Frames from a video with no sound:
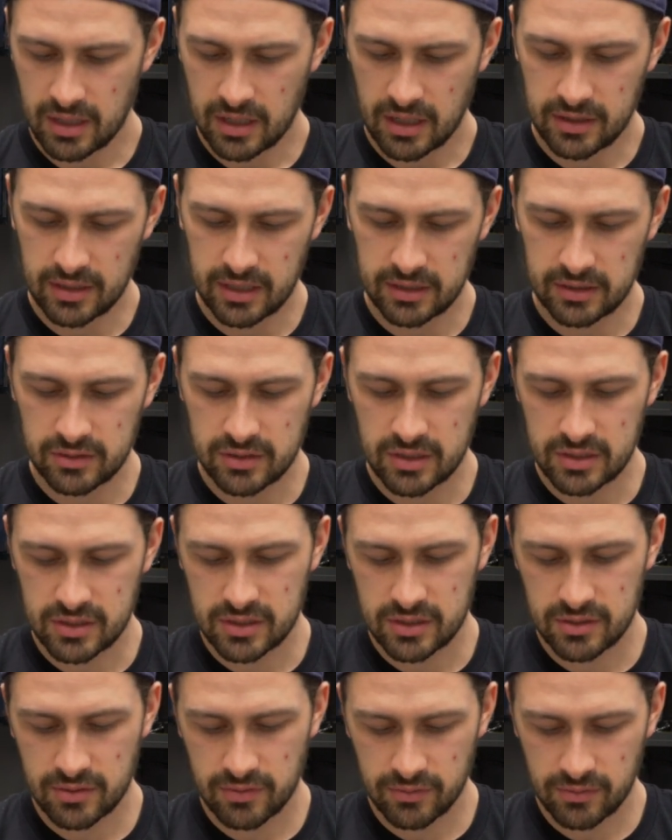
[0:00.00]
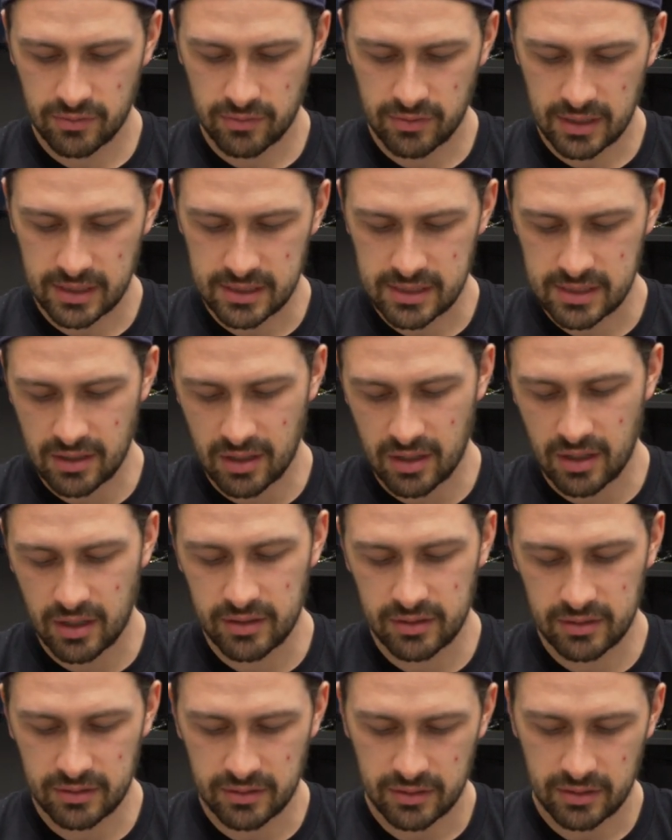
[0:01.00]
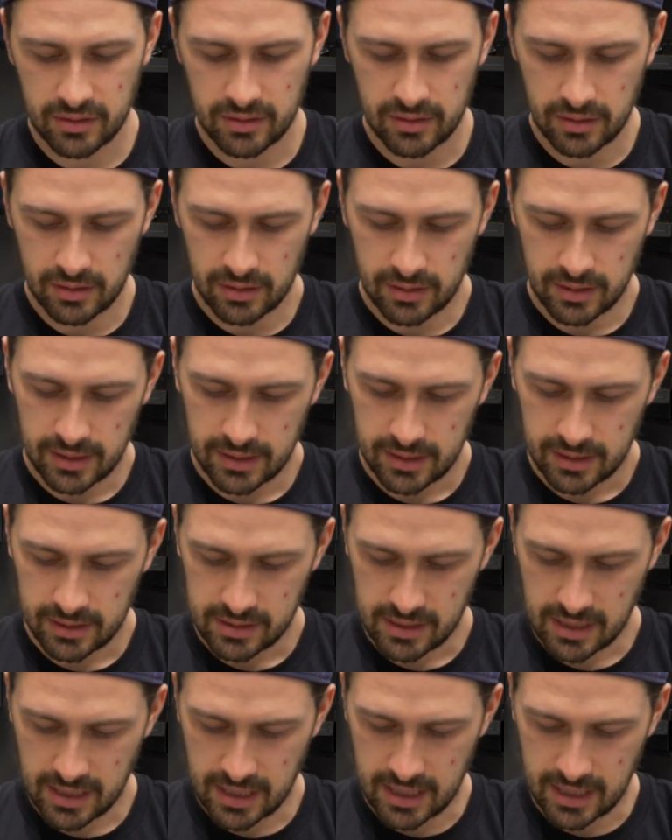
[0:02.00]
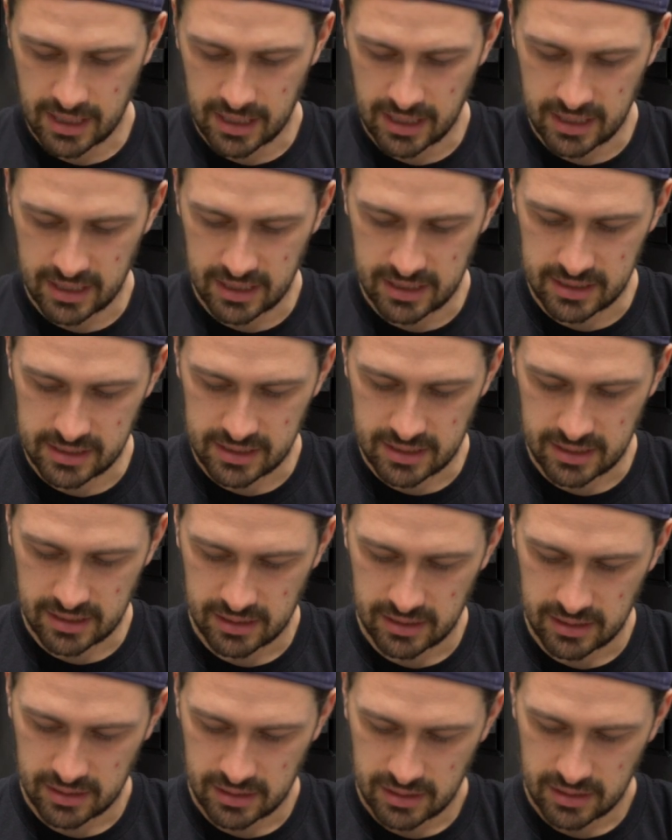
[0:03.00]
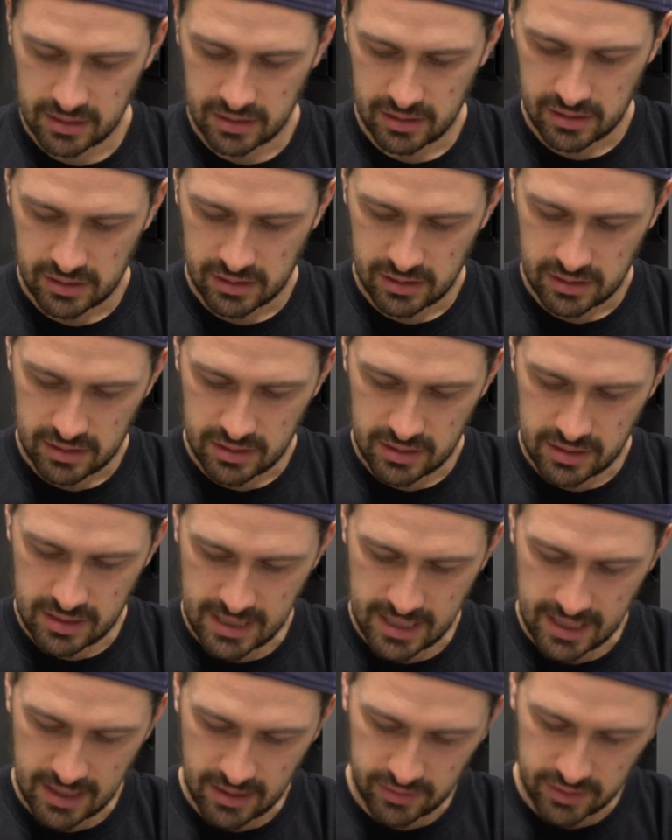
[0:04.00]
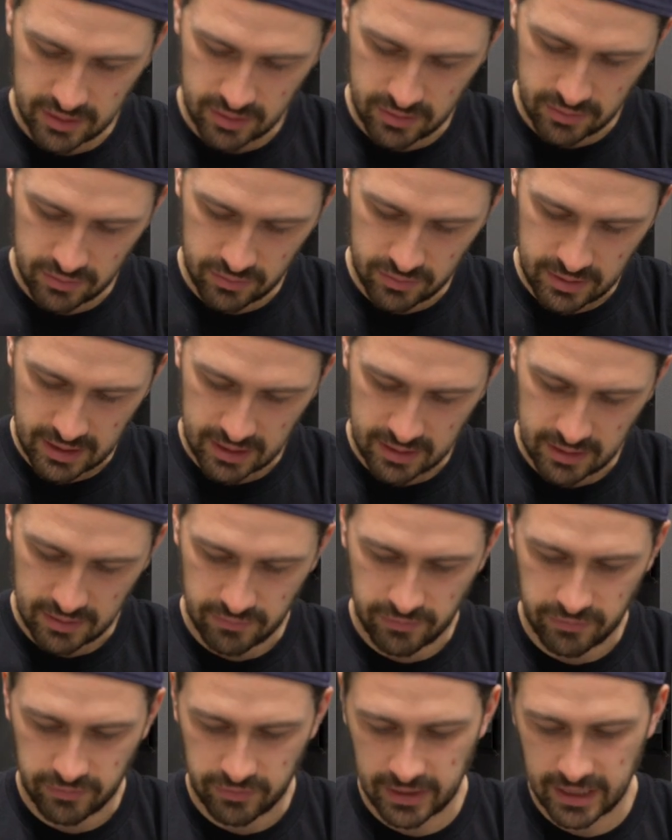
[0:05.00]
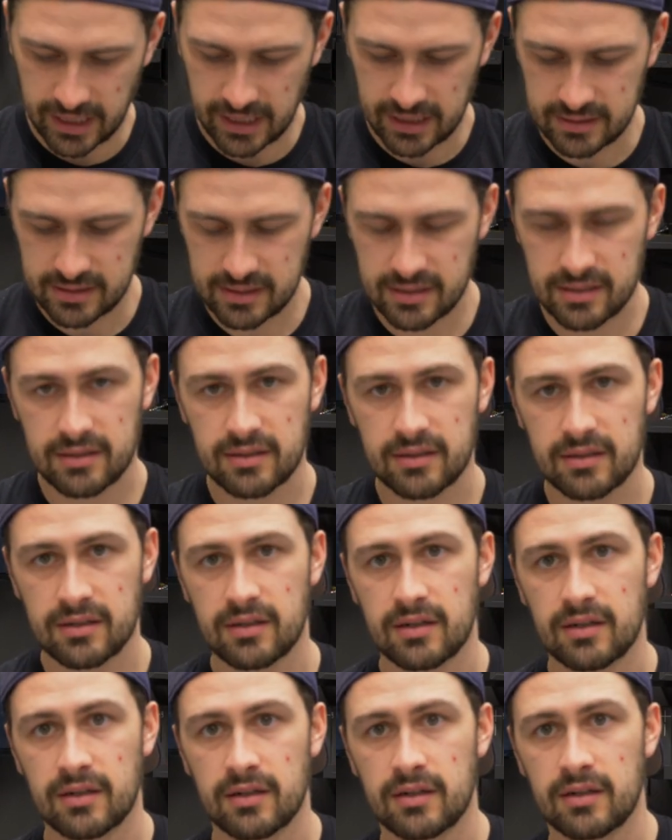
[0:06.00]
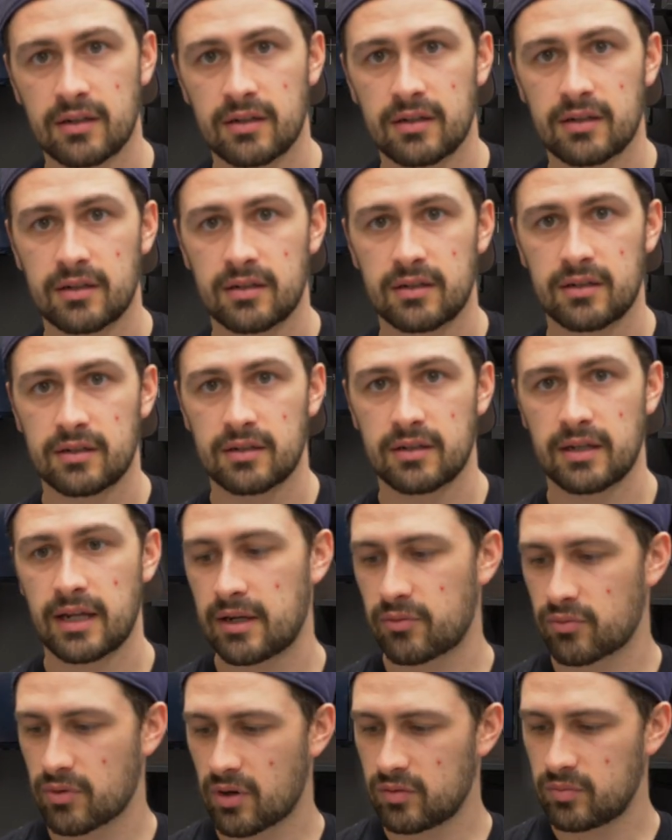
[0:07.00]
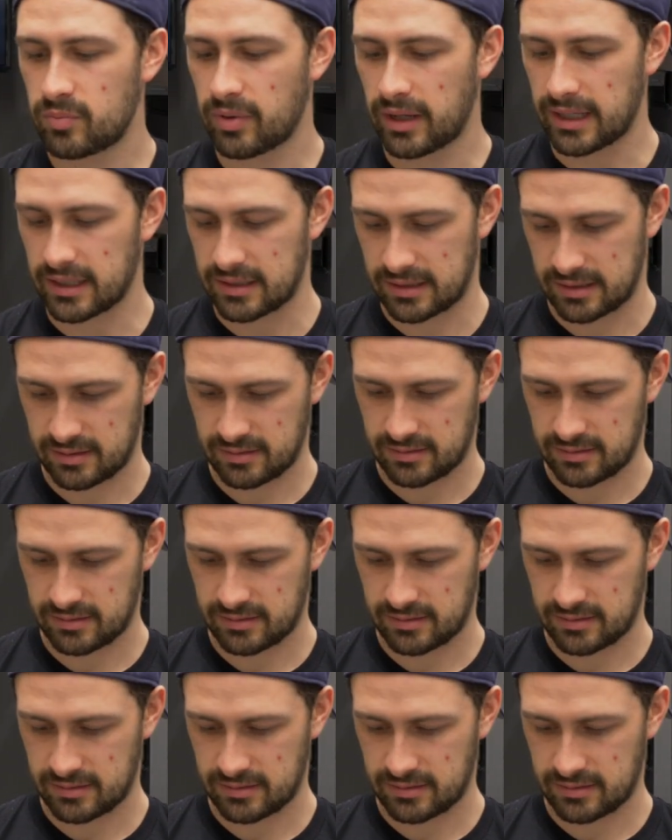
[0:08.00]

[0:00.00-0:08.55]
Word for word: And then you just screw this on, and now you can inflate a road bike.